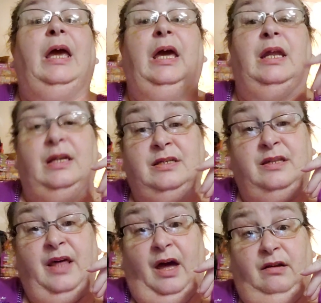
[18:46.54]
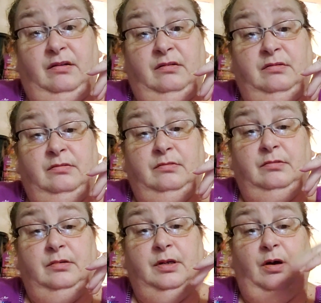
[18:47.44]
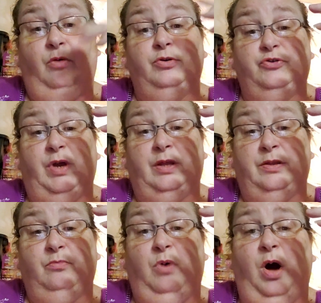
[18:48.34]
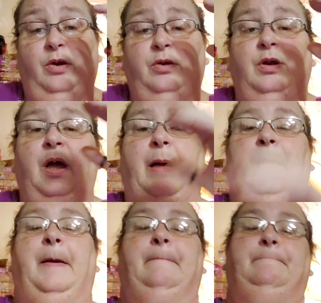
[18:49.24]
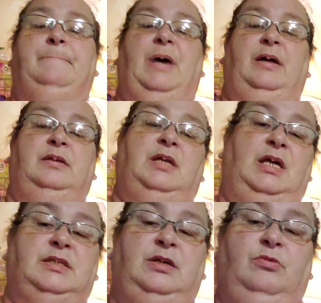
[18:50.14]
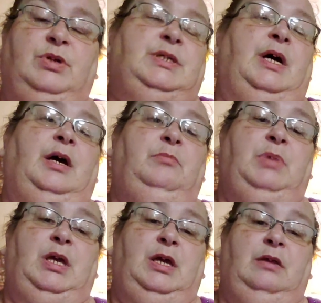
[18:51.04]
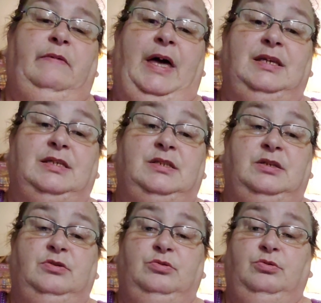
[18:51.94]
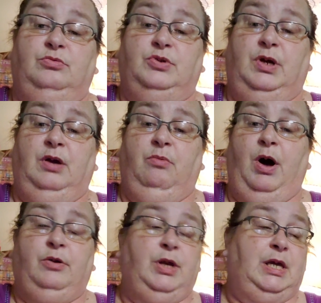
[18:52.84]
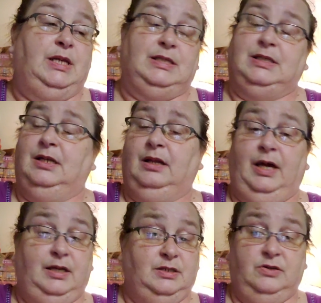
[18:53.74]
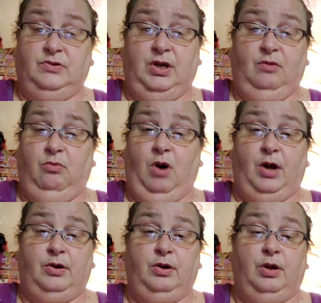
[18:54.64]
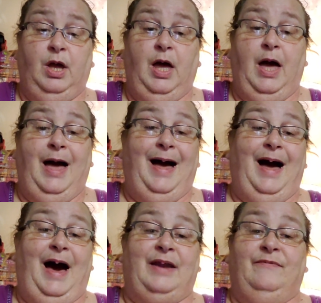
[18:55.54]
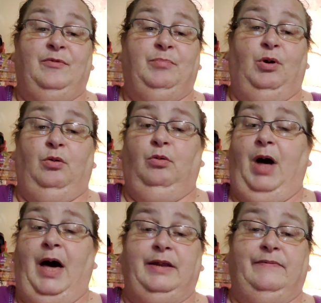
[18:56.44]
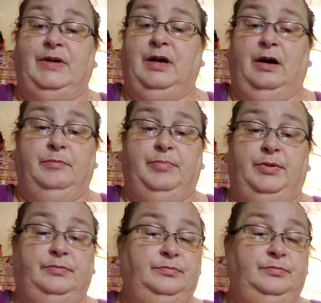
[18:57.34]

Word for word: eat it then or drink the water. But that's the only time he likes to drink water. He doesn't like to drink water out of a bowl, out of a cup,